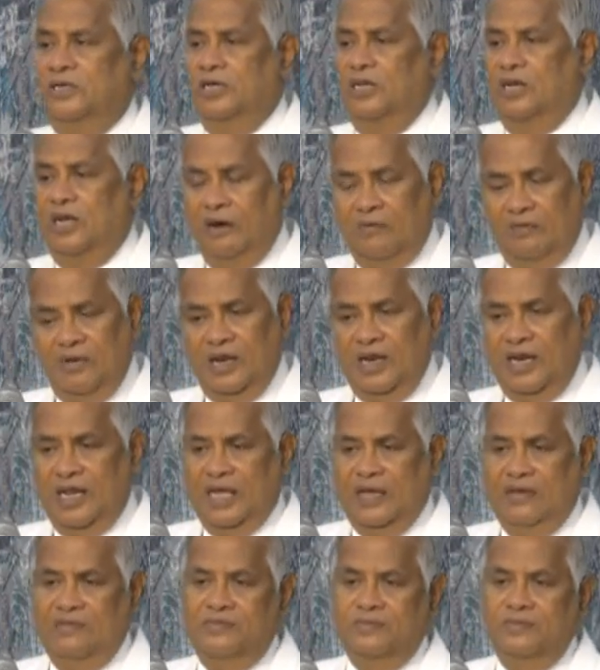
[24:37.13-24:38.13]
in our
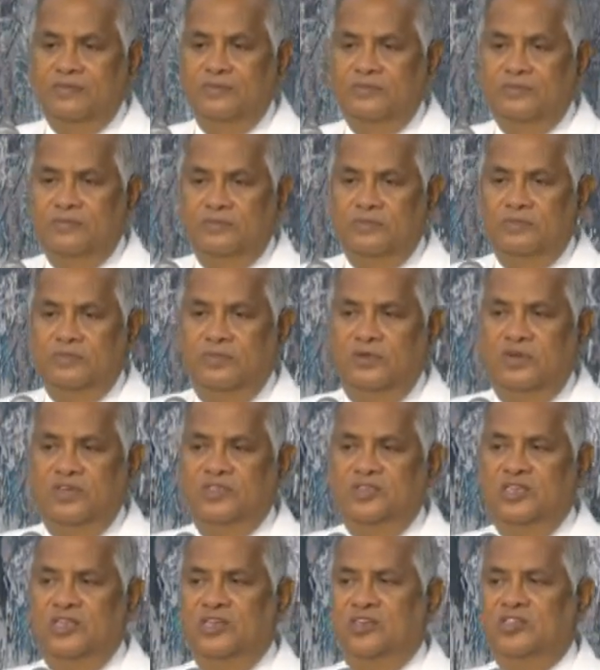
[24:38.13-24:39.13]
life, we
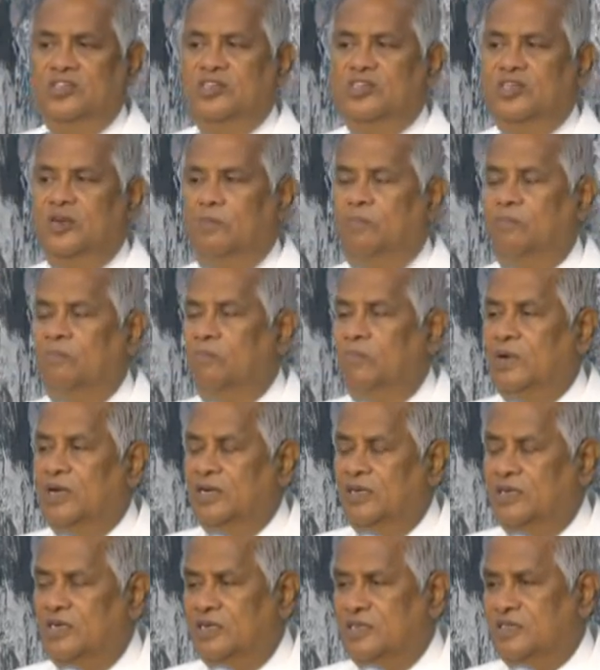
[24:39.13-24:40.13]
have seen
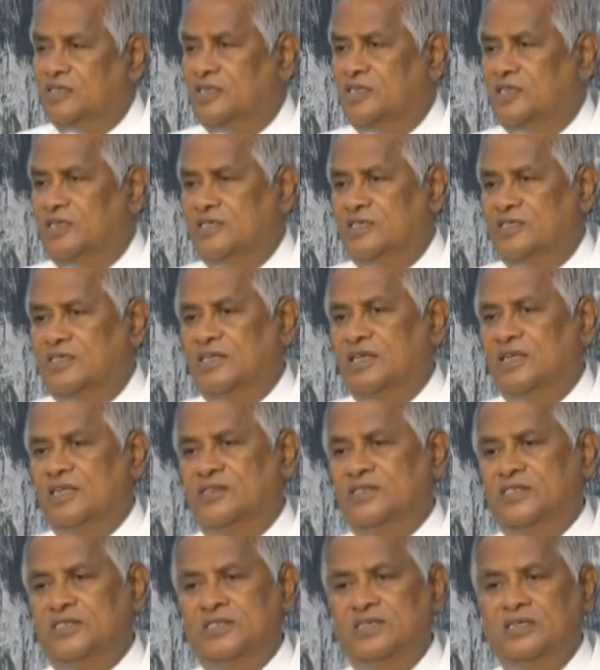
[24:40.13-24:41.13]
tremendous
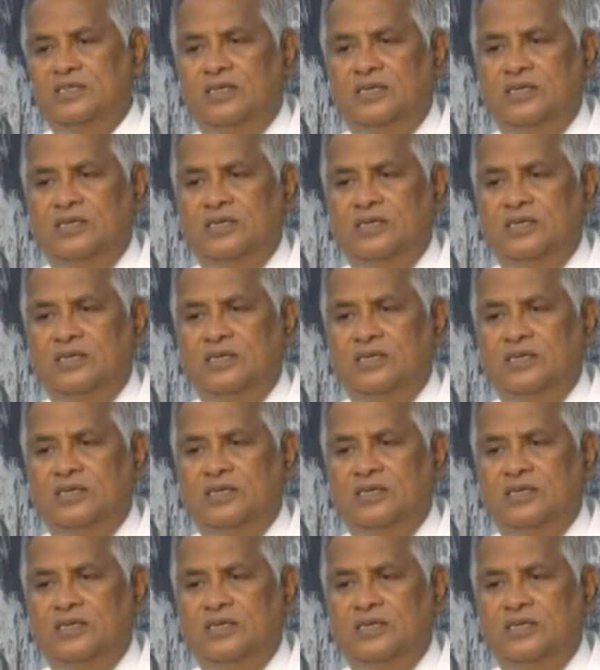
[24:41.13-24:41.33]
results